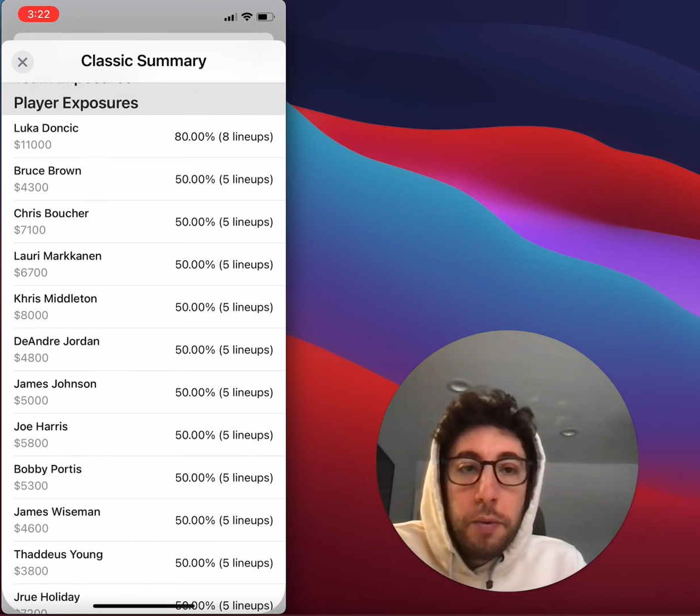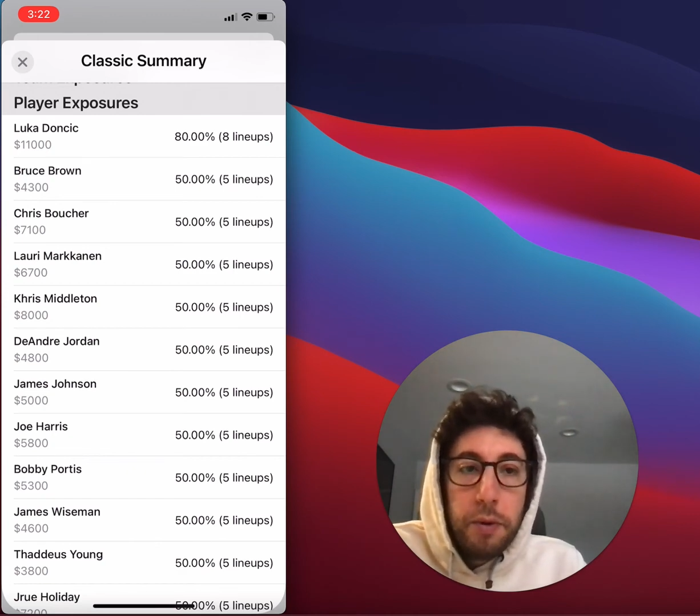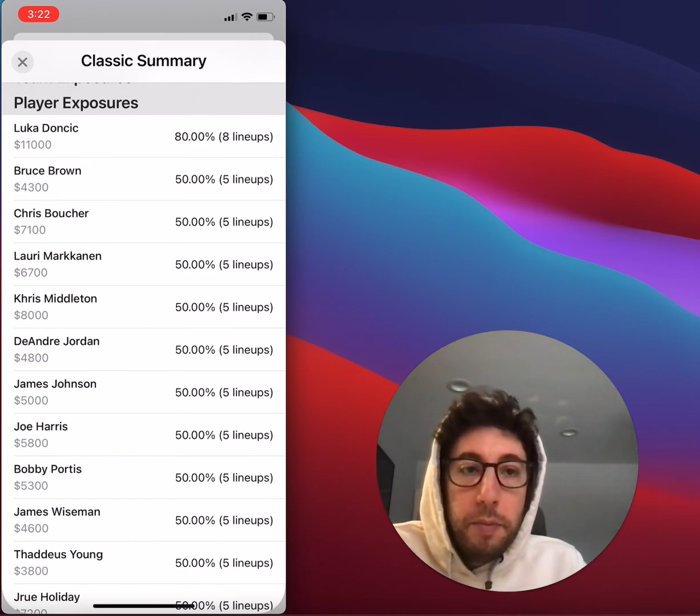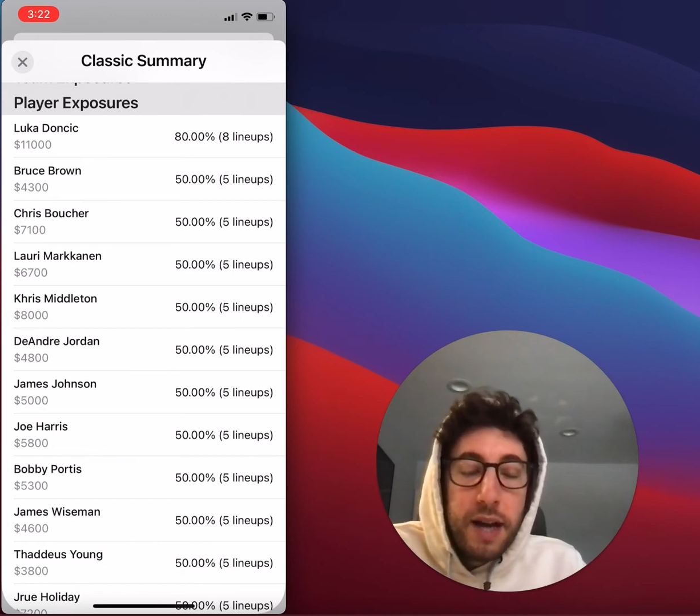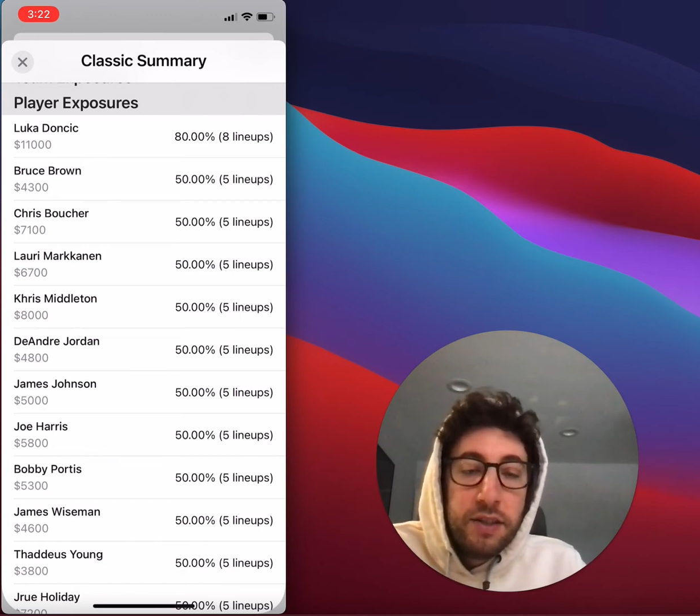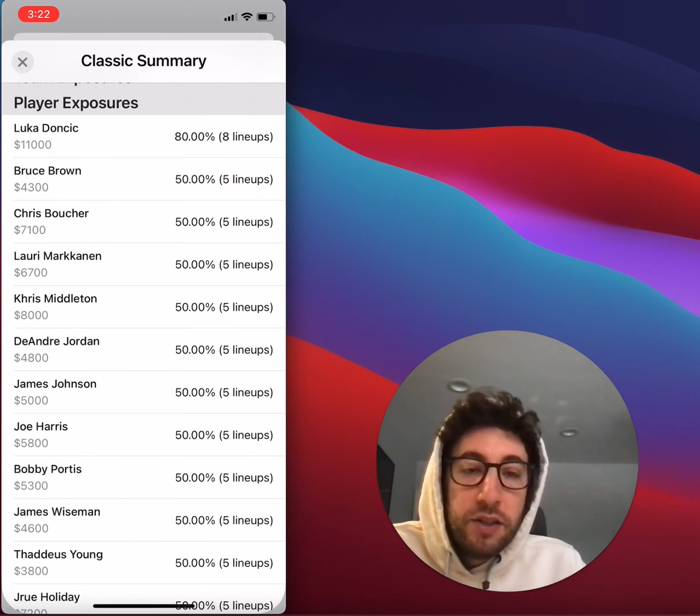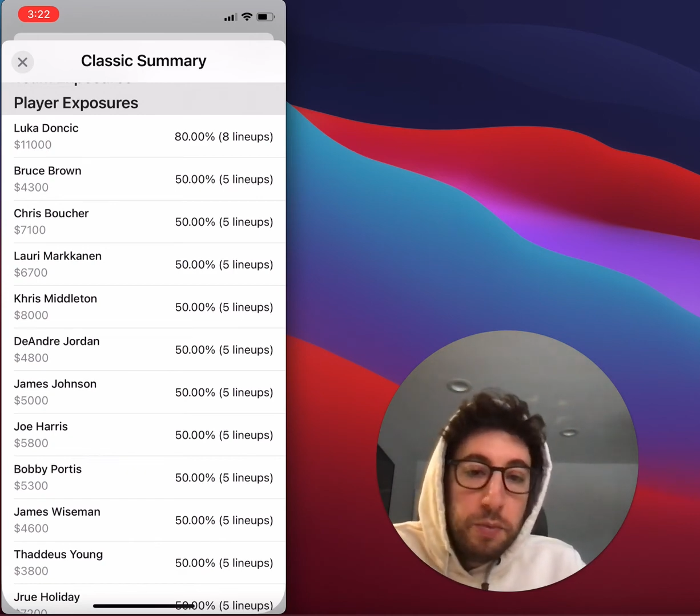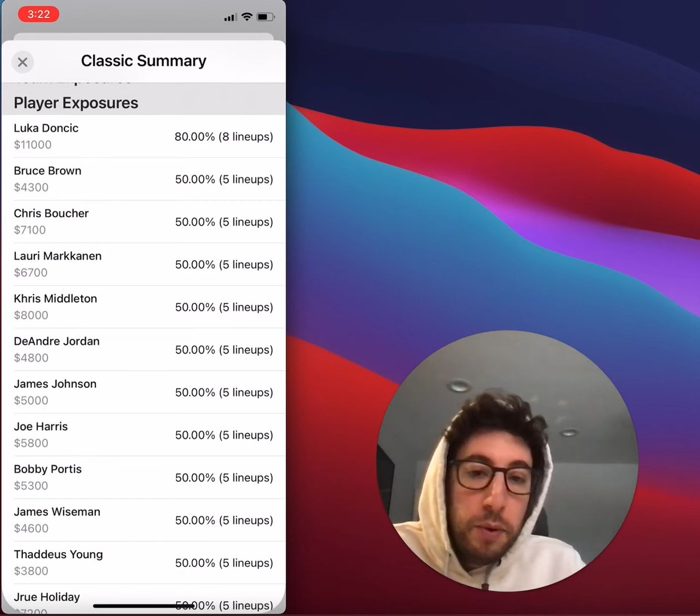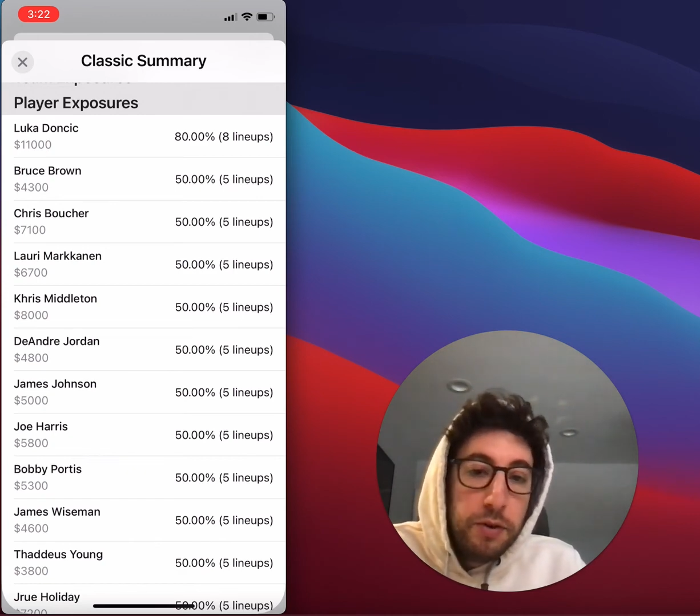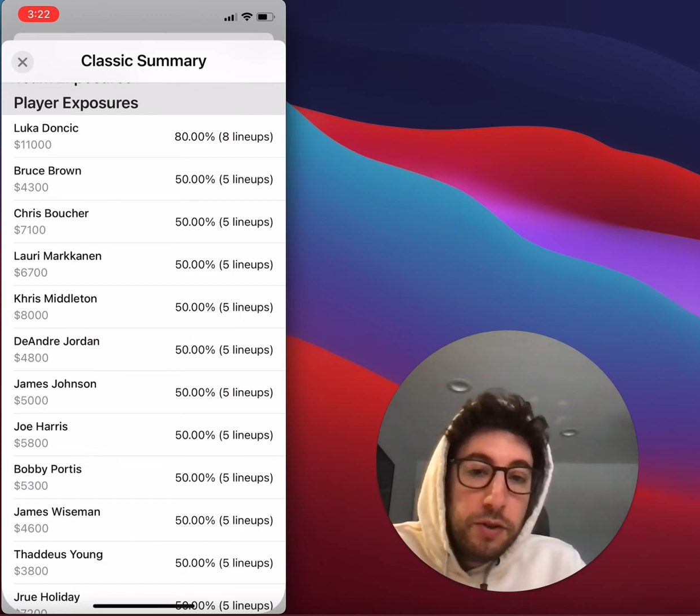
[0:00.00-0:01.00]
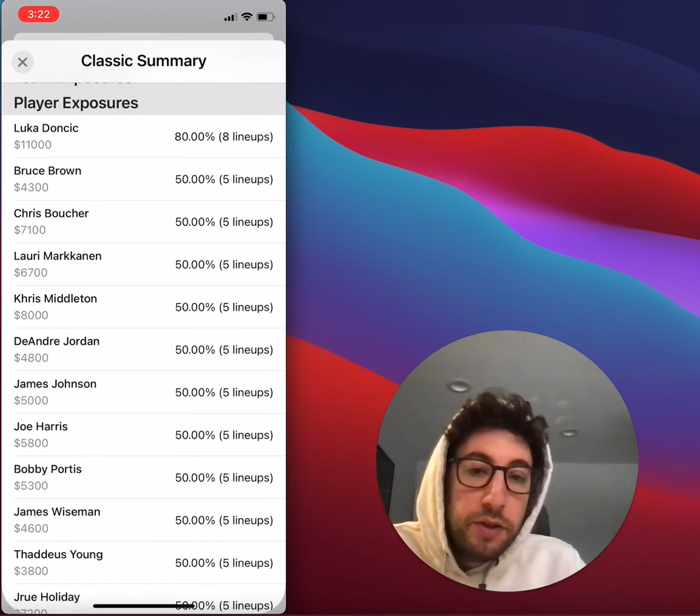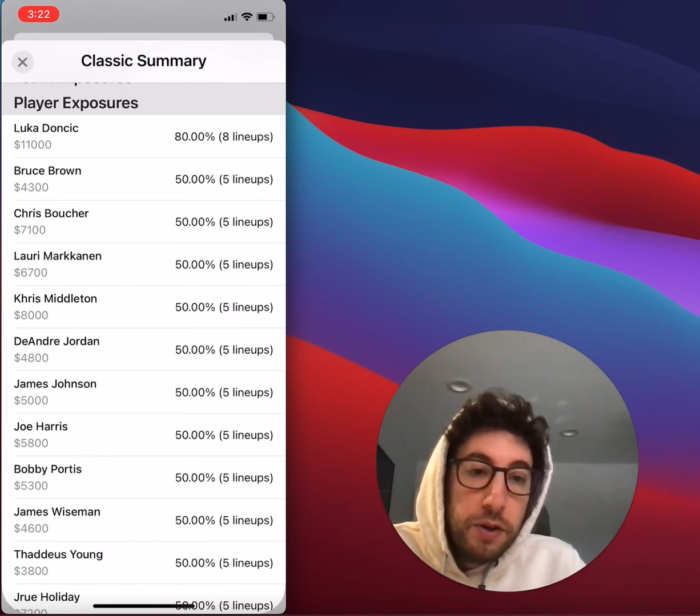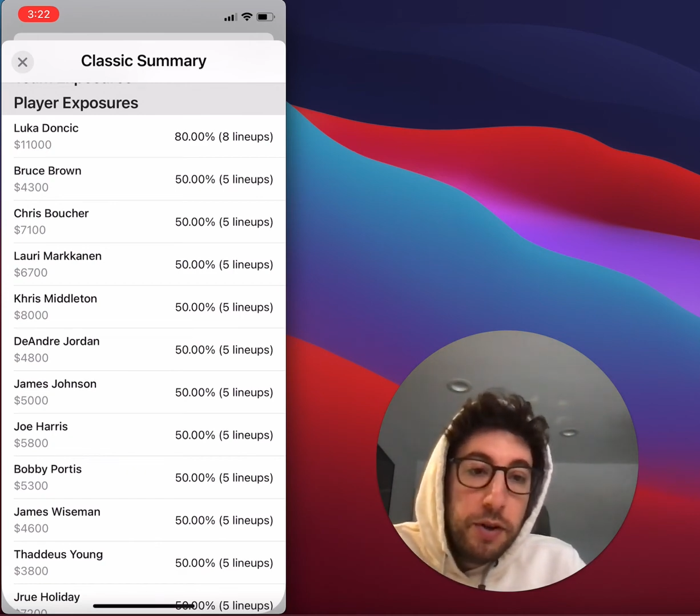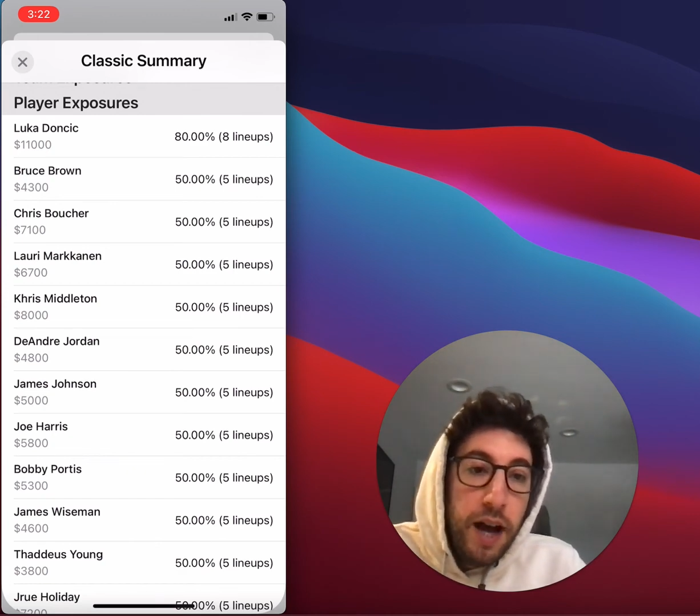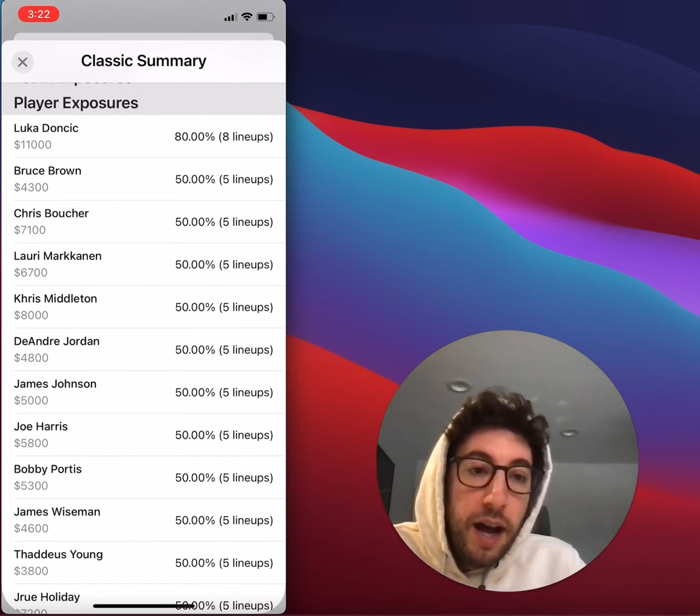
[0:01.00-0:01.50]
with max exposures
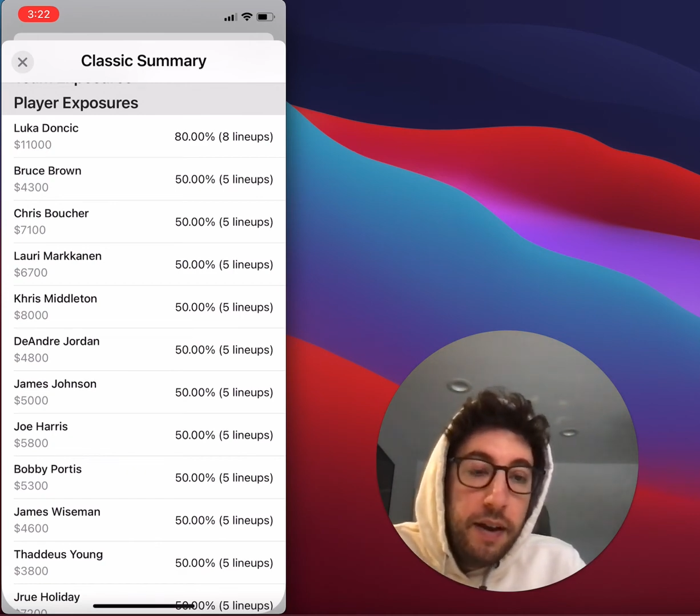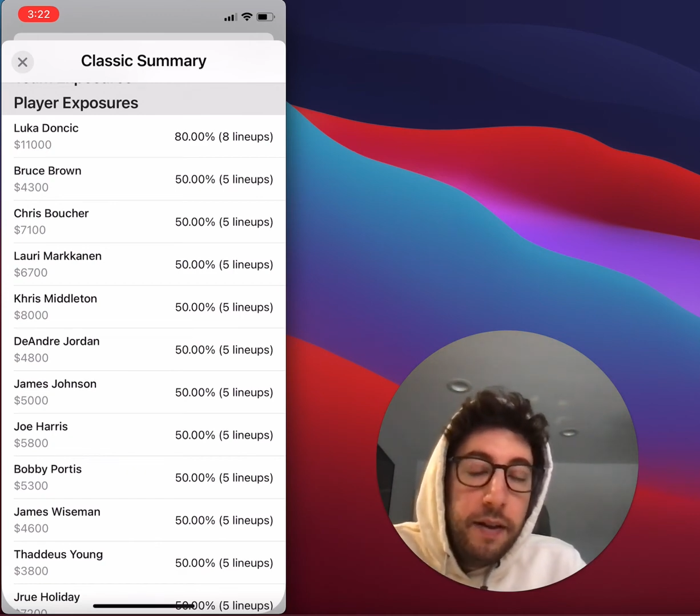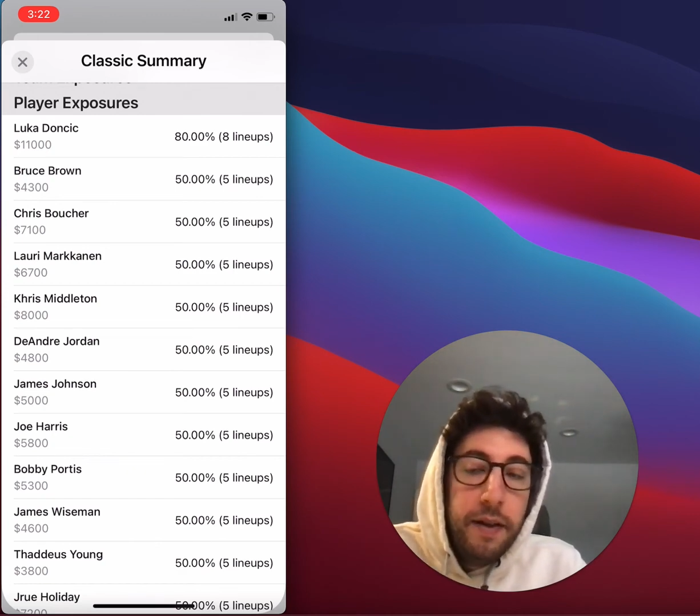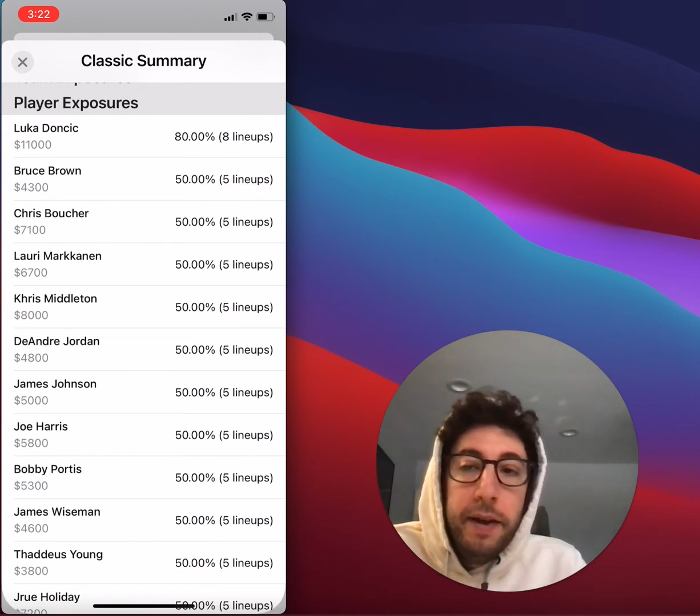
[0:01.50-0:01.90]
turned on.